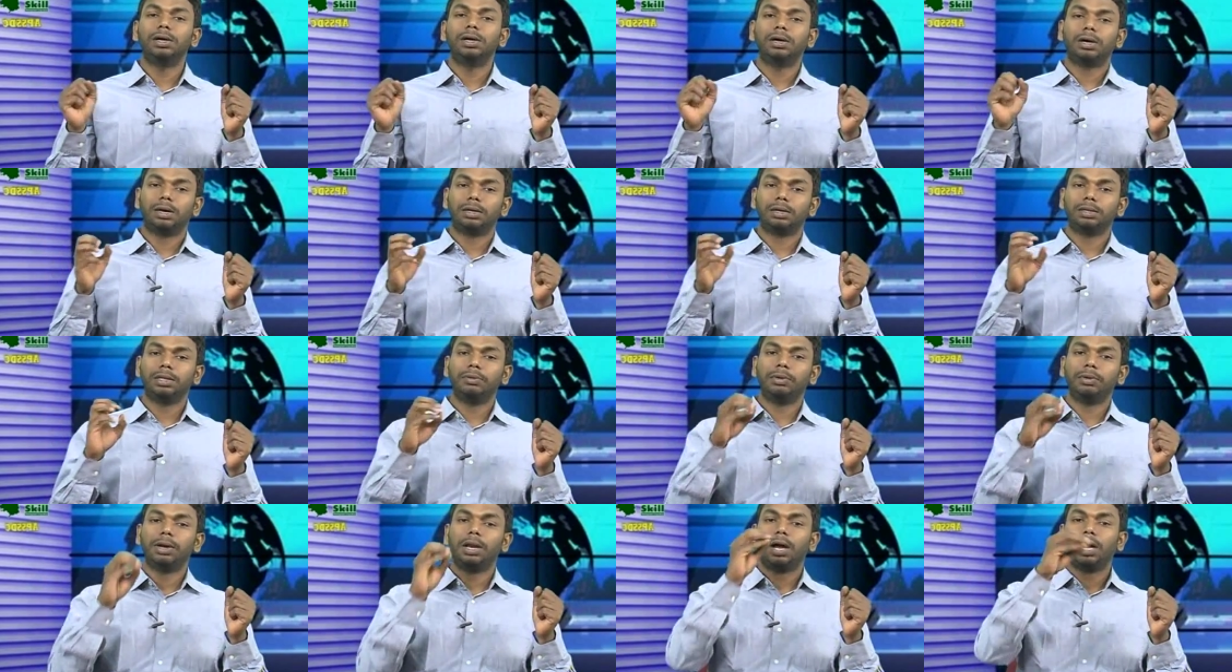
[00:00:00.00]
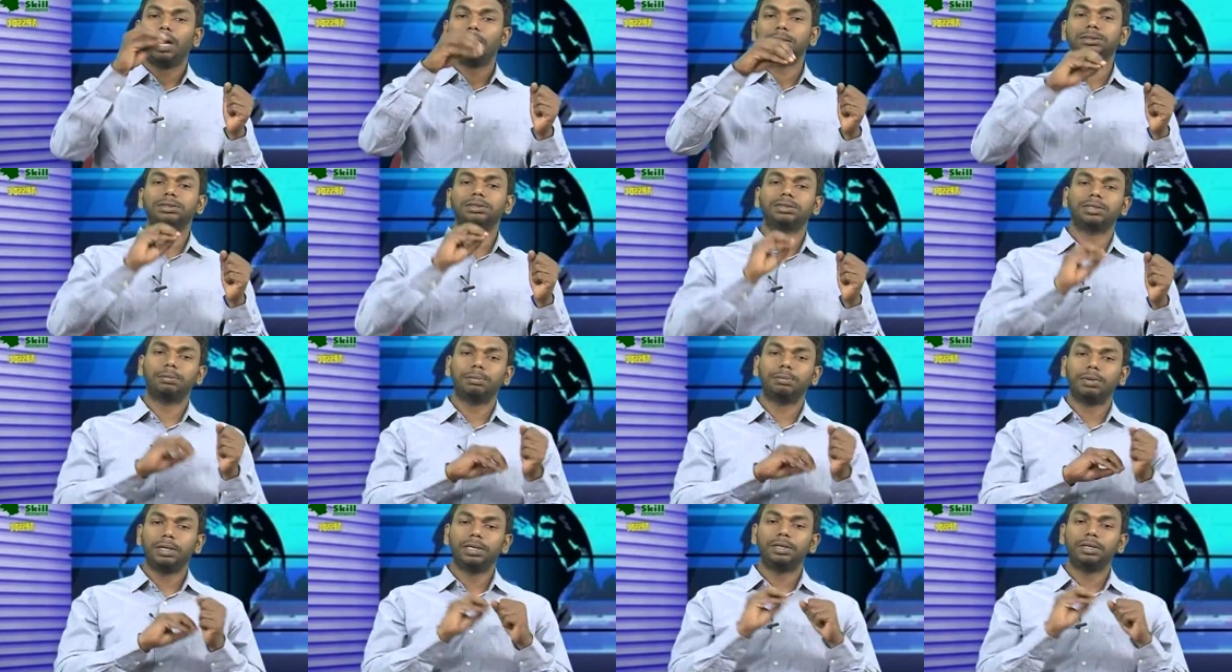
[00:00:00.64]
or they will ask
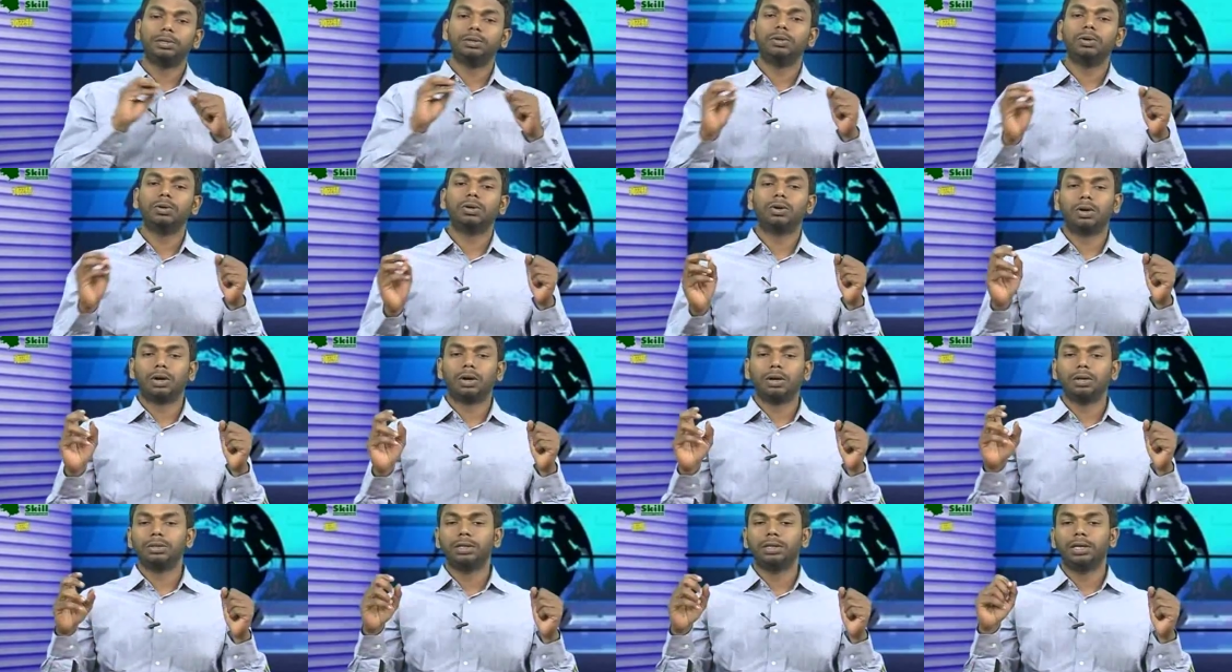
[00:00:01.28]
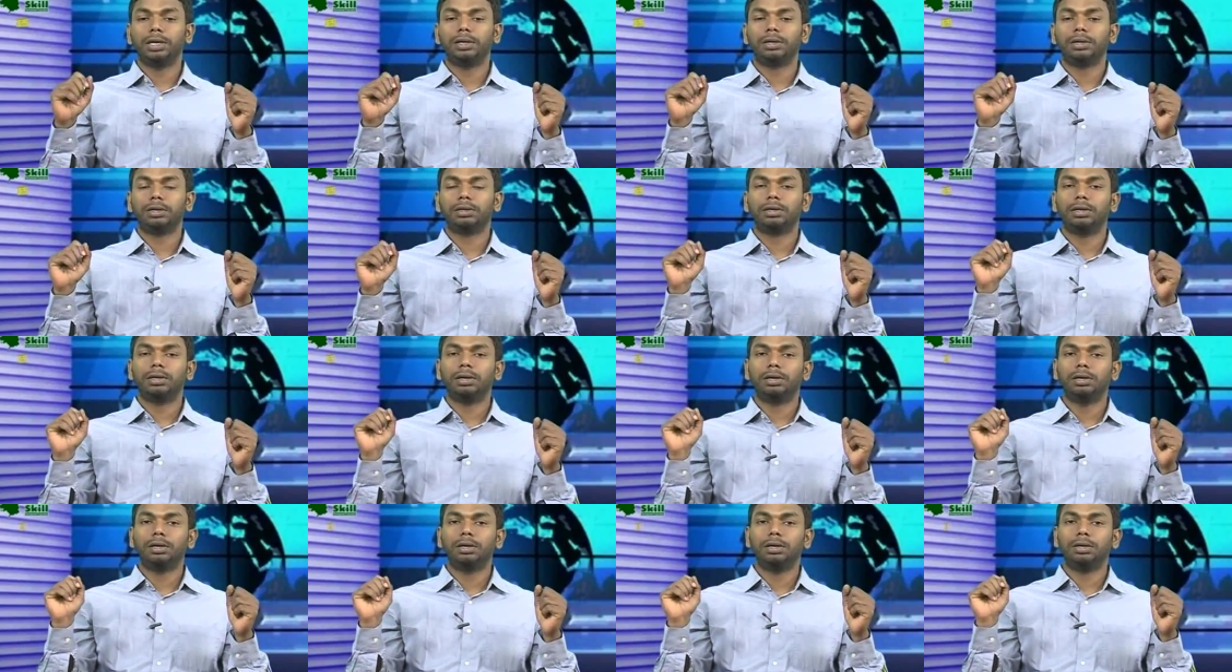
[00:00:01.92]
somebody to crawl their
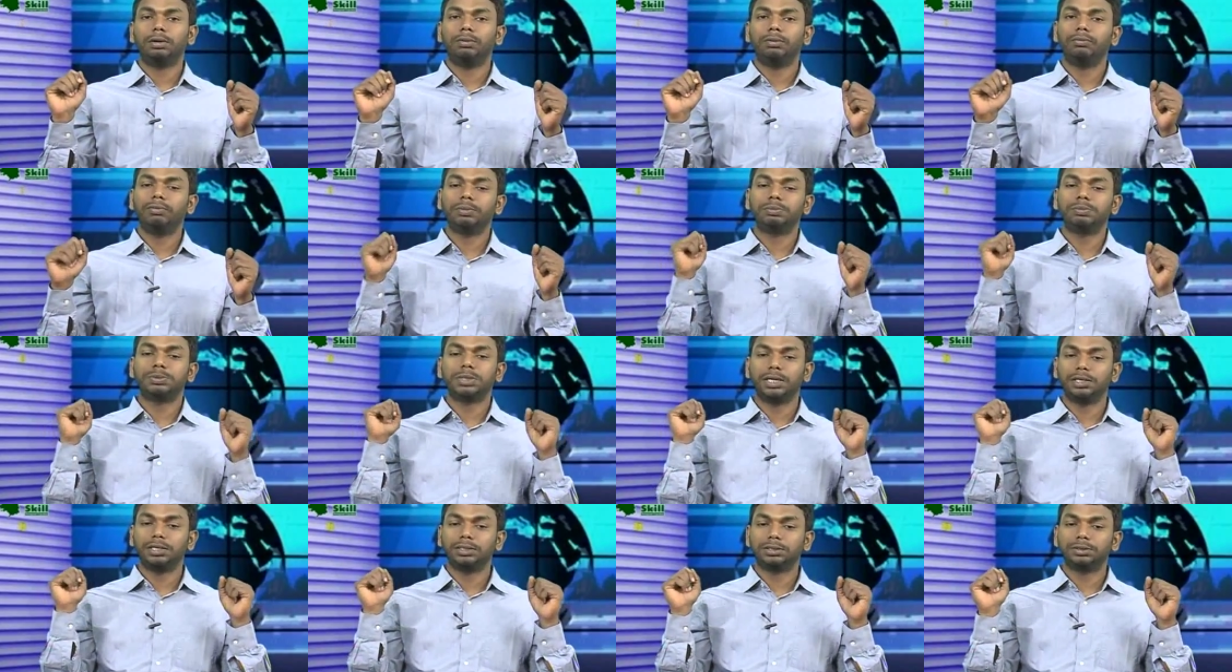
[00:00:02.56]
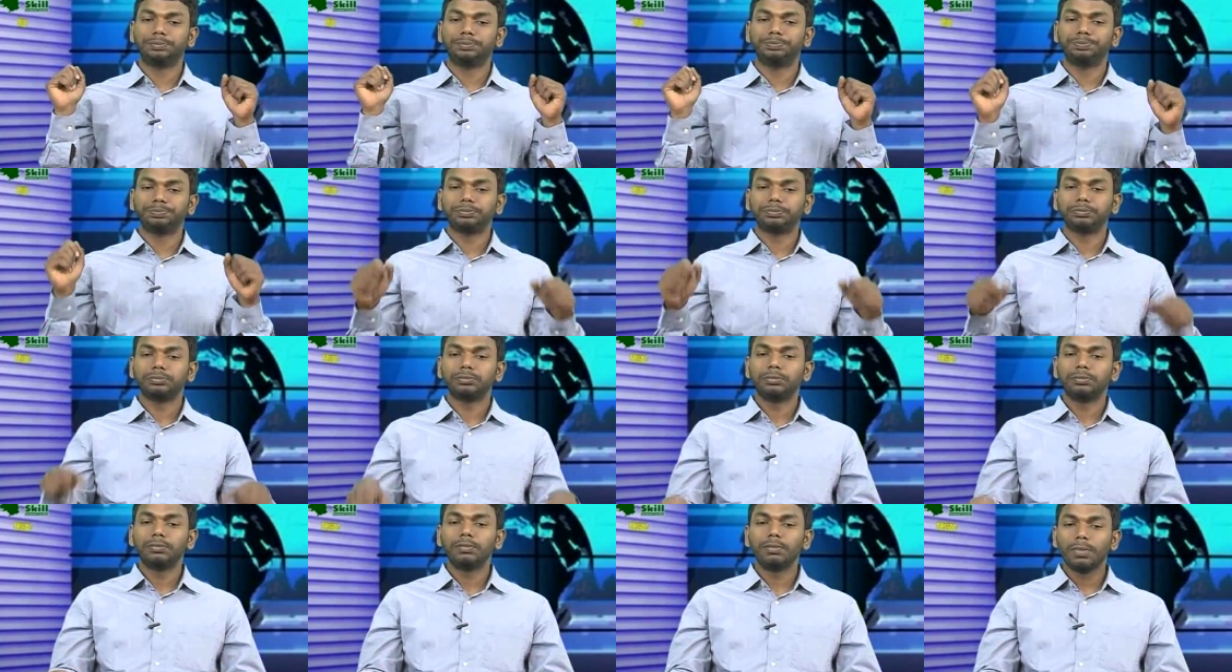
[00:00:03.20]
websites.
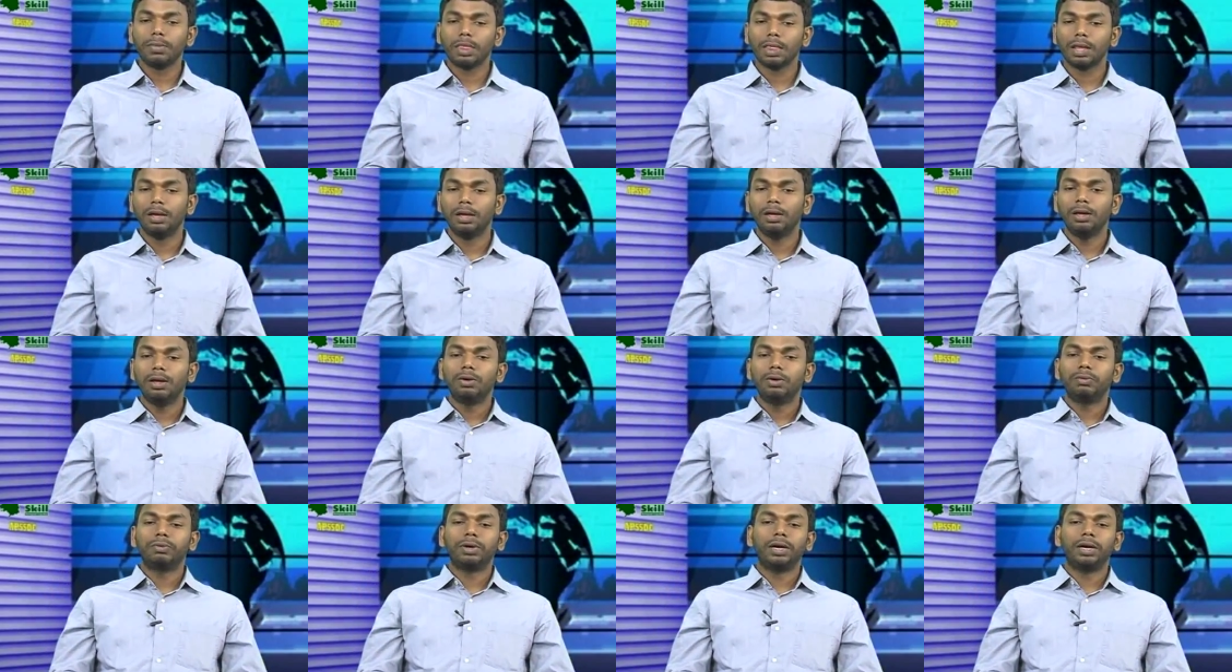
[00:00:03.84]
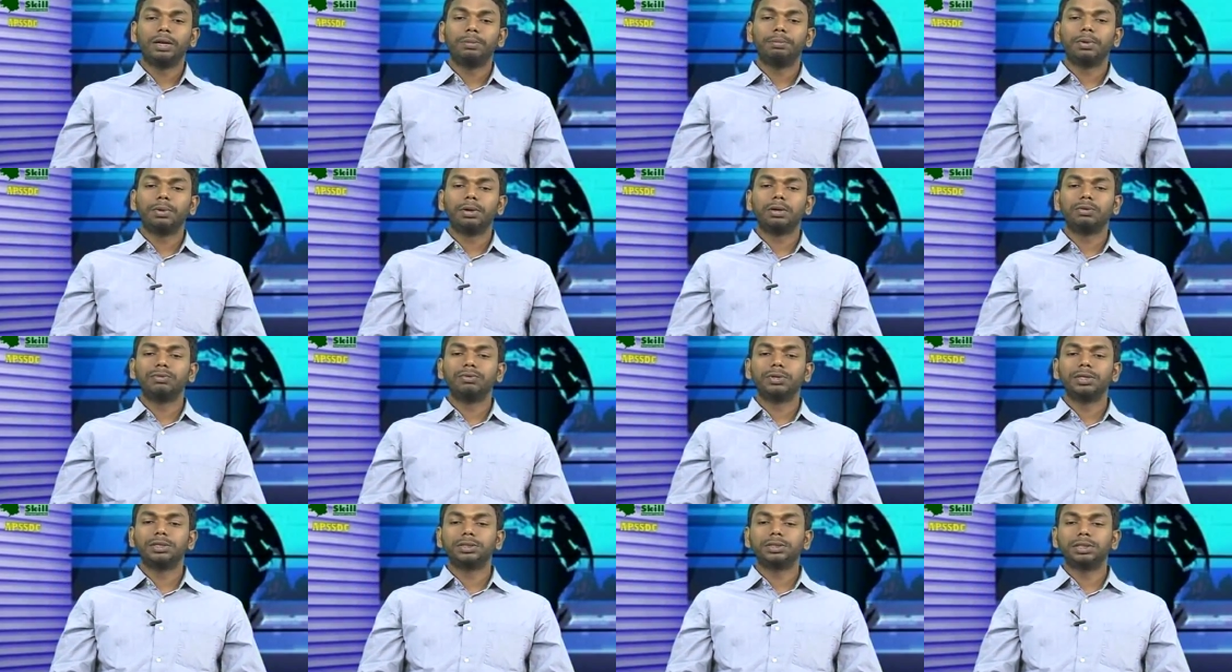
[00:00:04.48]
For number of
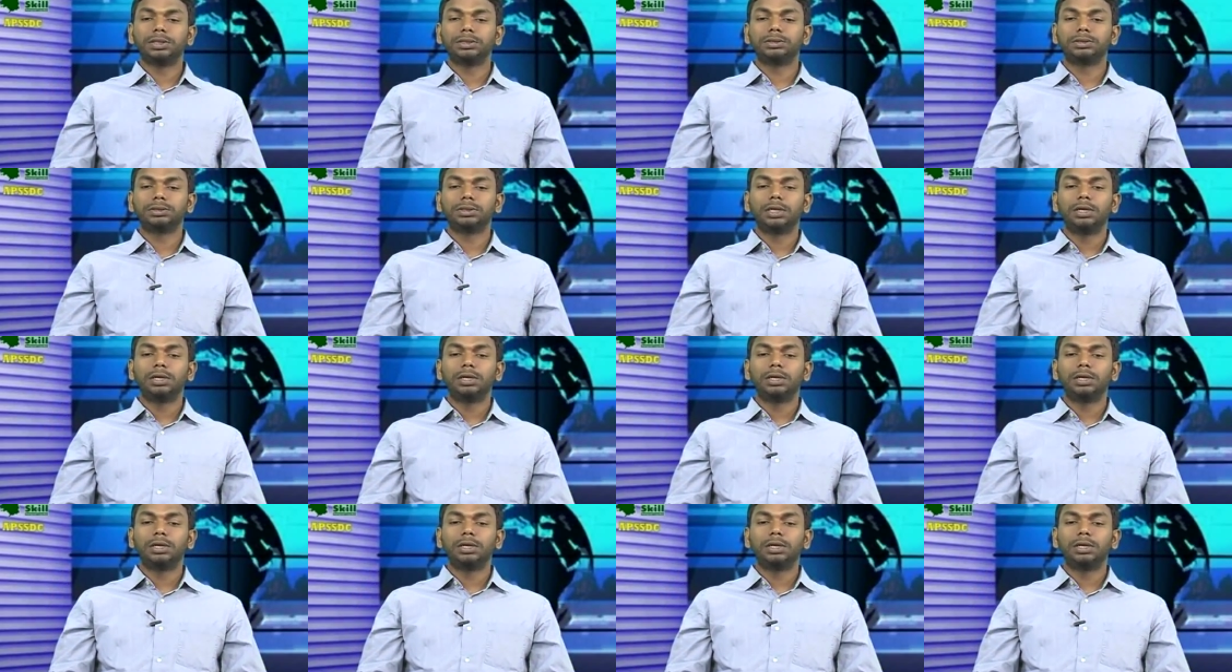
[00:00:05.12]
reasons,